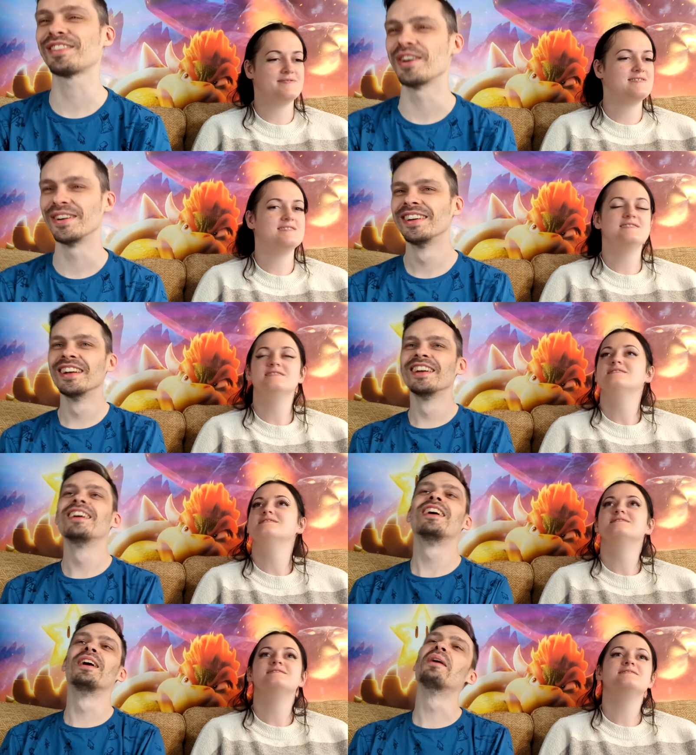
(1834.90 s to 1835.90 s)
Speaker 1: go.
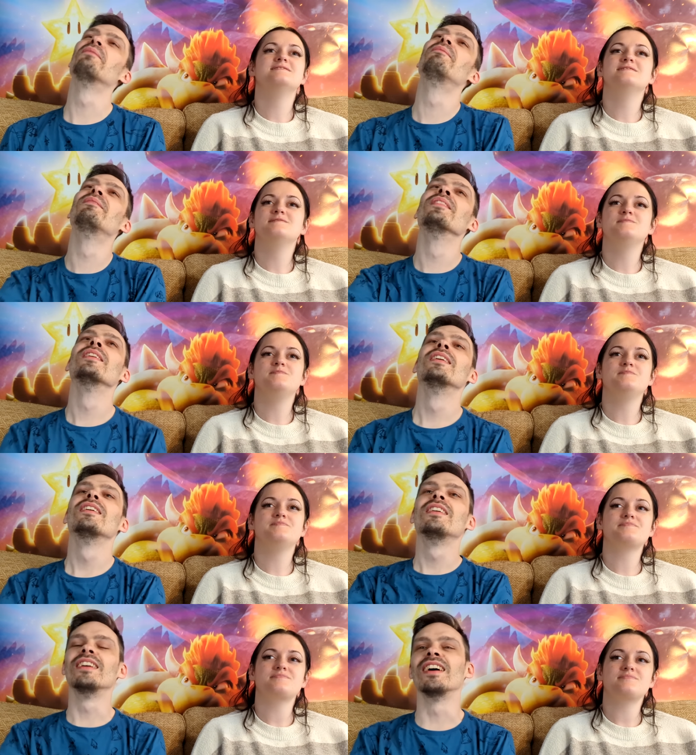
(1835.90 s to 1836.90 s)
Um,
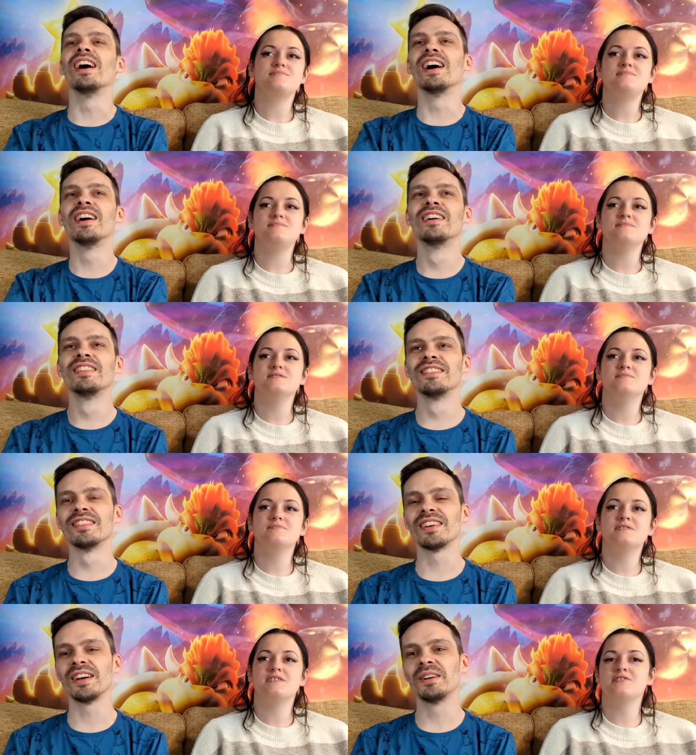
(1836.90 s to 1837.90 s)
yeah.
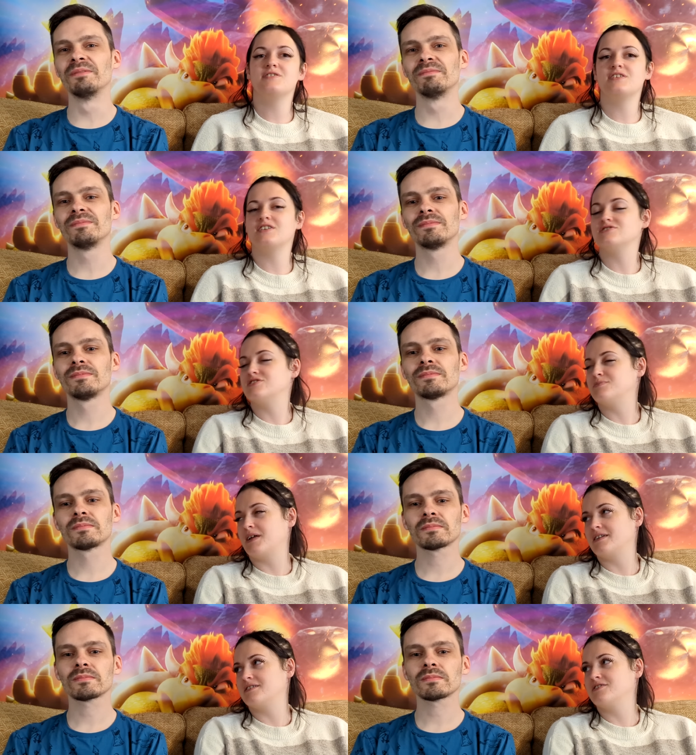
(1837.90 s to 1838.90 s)
So. Yeah, you
Speaker 2: had Angela
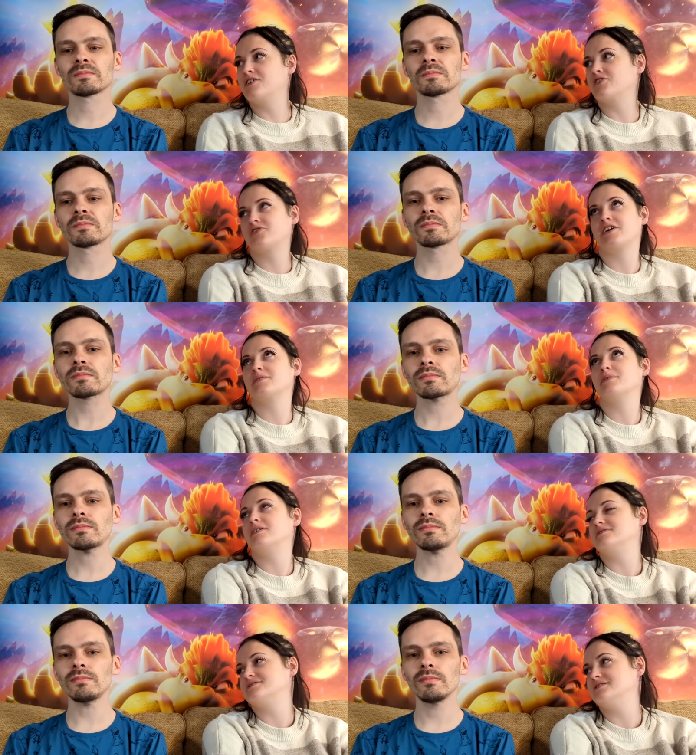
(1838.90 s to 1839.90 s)
planning a nutcracker
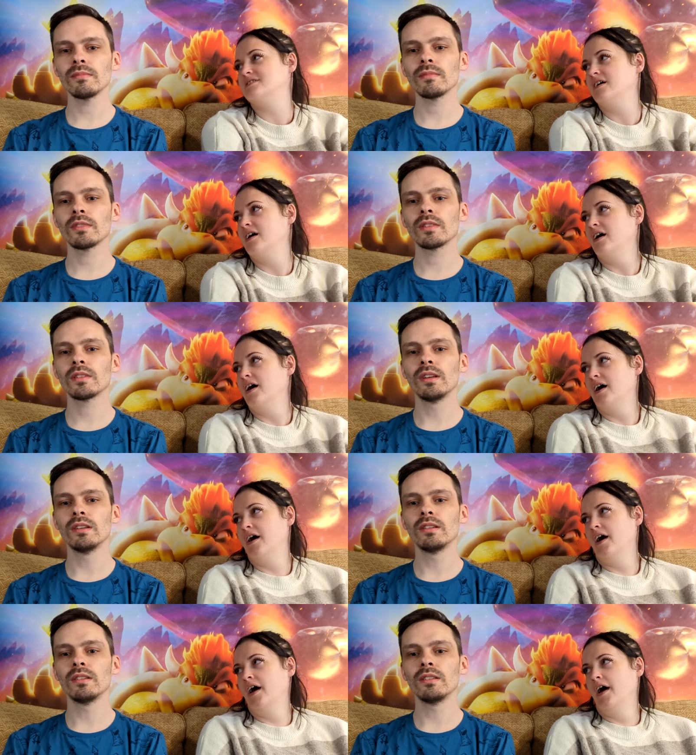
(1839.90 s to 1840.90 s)
party.
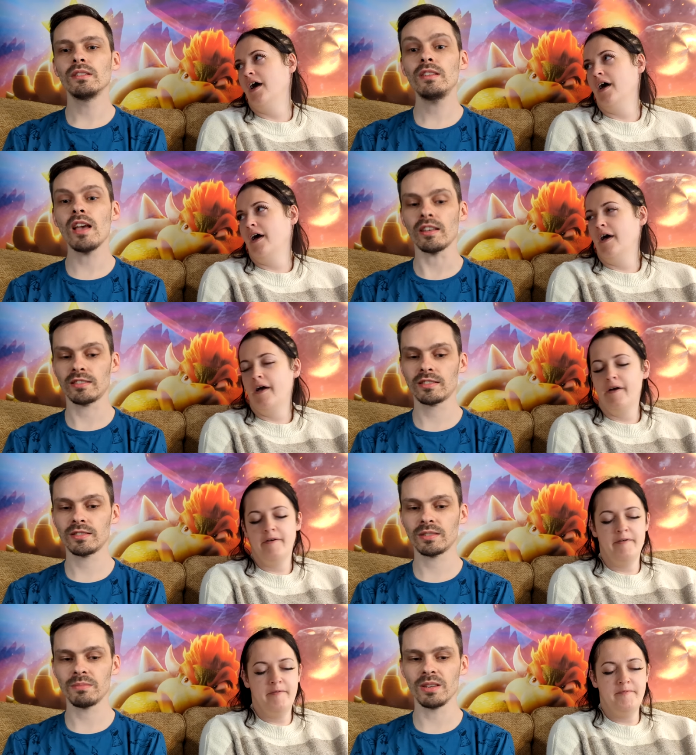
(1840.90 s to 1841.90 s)

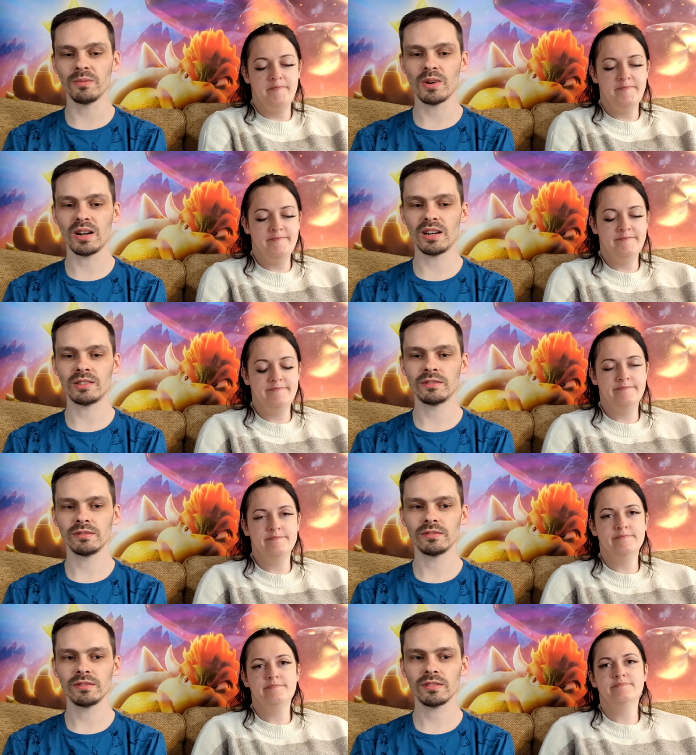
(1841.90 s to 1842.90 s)
Speaker 1: Yes. Meanwhile,
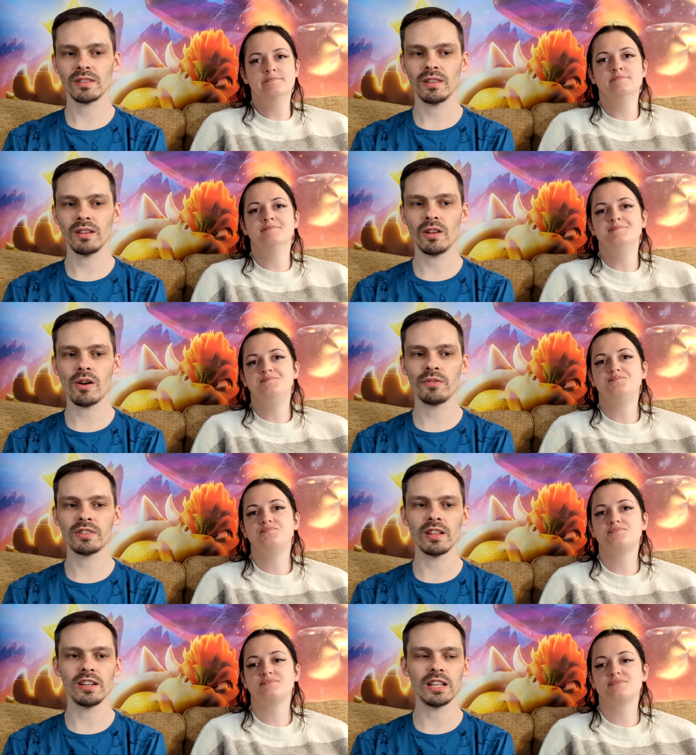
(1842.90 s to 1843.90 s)
obviously it